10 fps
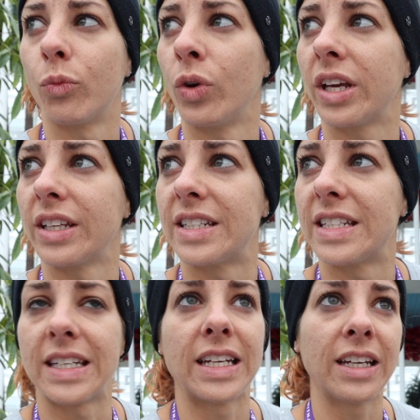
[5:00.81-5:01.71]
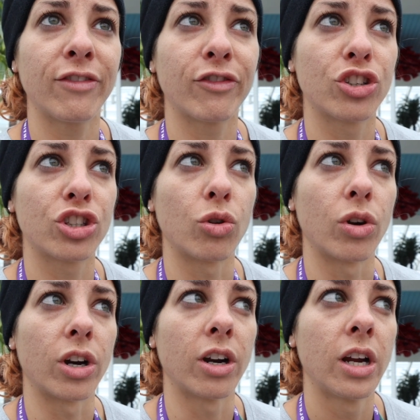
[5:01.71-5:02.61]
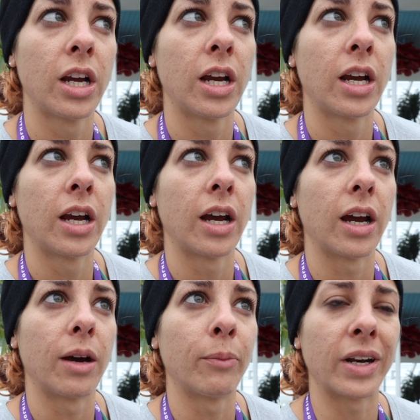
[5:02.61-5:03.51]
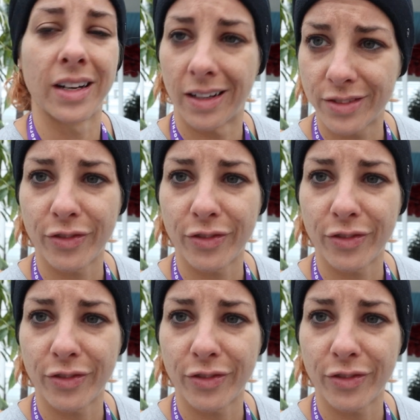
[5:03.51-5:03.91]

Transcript: we can see for sure. But it is